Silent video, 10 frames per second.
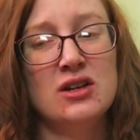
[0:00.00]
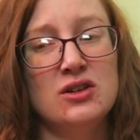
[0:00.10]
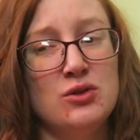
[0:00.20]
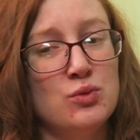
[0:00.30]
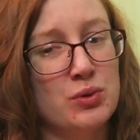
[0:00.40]

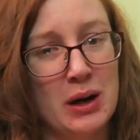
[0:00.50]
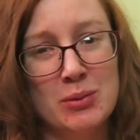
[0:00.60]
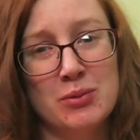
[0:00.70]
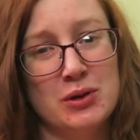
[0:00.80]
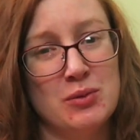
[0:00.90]
you
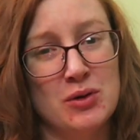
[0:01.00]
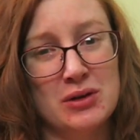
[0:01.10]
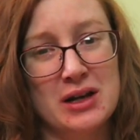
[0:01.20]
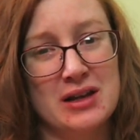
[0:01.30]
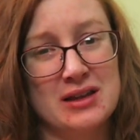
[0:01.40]
probably
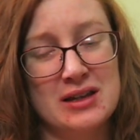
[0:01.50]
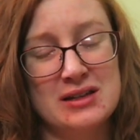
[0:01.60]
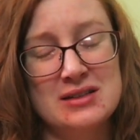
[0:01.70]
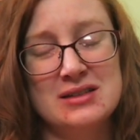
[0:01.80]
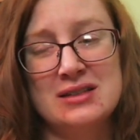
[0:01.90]
won't like
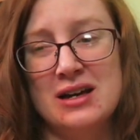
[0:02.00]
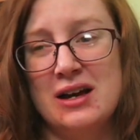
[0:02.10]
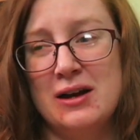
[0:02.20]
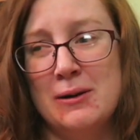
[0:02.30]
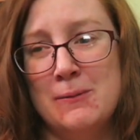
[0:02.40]
this
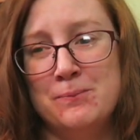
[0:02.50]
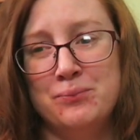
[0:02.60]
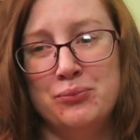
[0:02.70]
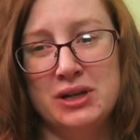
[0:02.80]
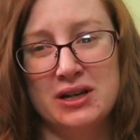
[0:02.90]

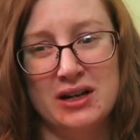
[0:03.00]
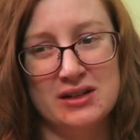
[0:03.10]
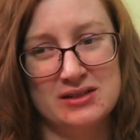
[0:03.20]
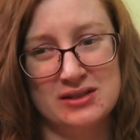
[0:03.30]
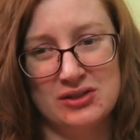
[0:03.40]
um,
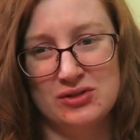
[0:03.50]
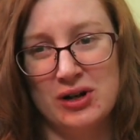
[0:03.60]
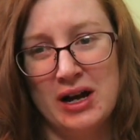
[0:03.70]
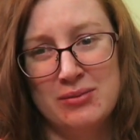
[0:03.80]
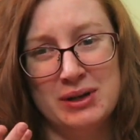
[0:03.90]
because the
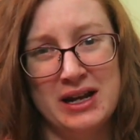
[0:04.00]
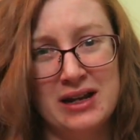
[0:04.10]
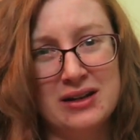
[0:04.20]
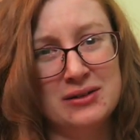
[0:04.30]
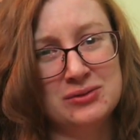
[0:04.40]
dried
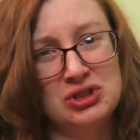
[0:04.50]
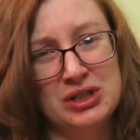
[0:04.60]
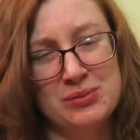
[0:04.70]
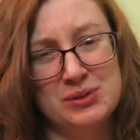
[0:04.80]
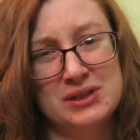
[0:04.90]
banana
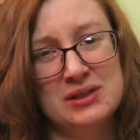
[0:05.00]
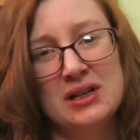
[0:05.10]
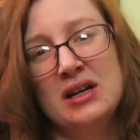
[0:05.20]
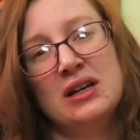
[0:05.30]
chips,